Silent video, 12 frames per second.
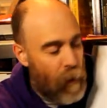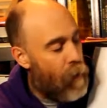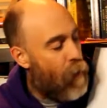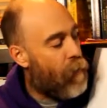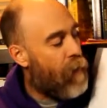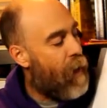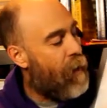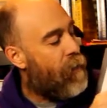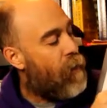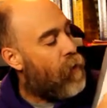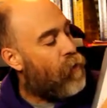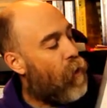Okay,
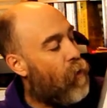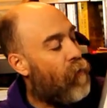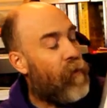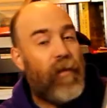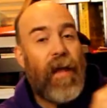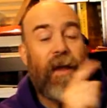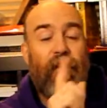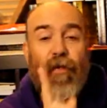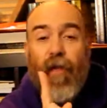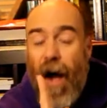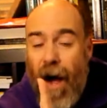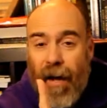so they
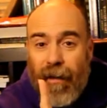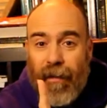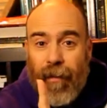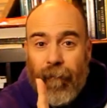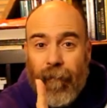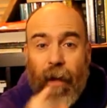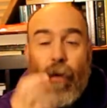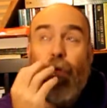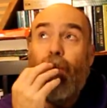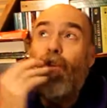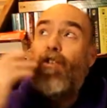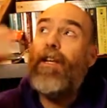thought they were
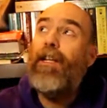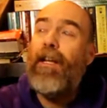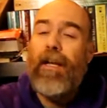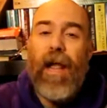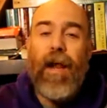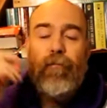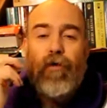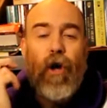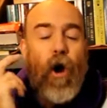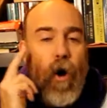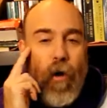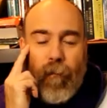using the name
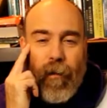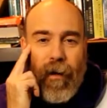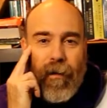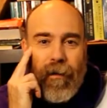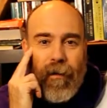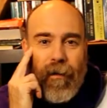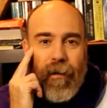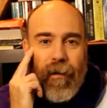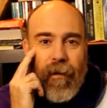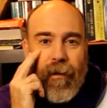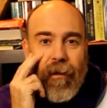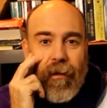Jehovah
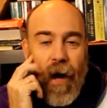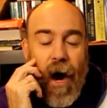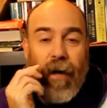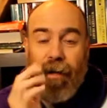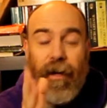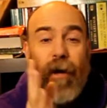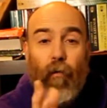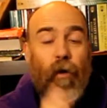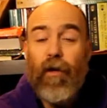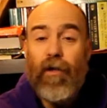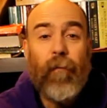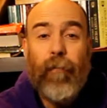God, and there were
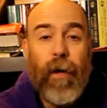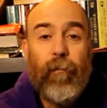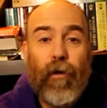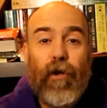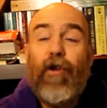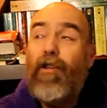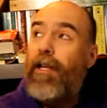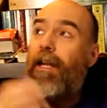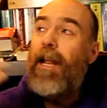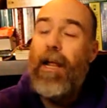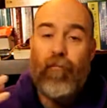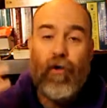some people using the
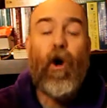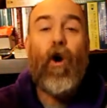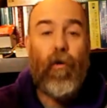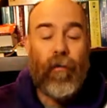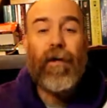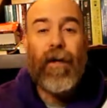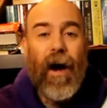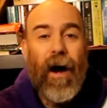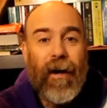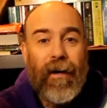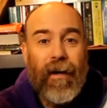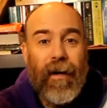name Jehovah
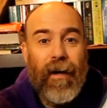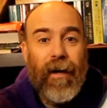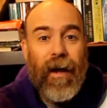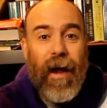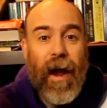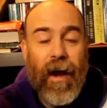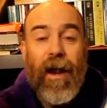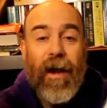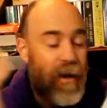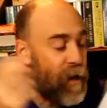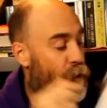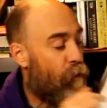God, and, and
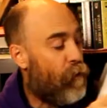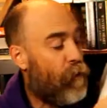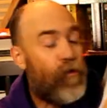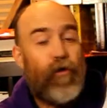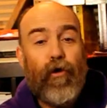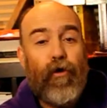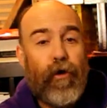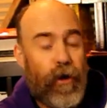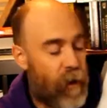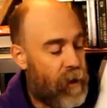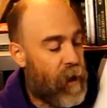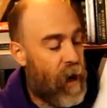they knew the true
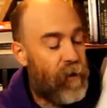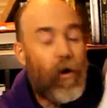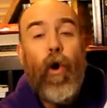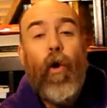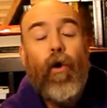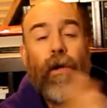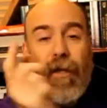good God, the Holy